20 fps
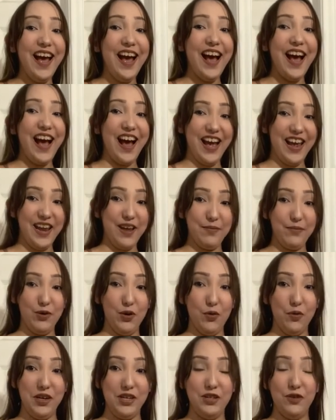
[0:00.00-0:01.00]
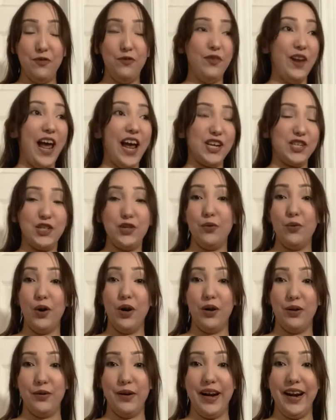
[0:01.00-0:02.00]
I am going to flash the
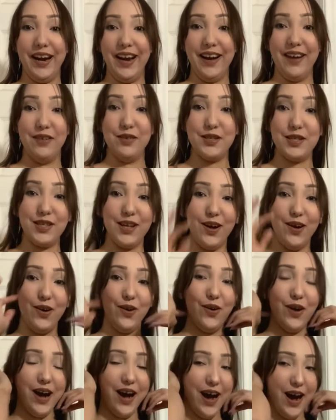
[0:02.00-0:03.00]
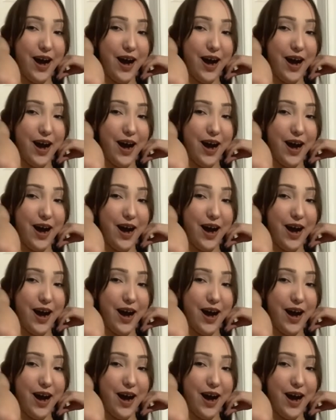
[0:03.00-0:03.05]
world right now. So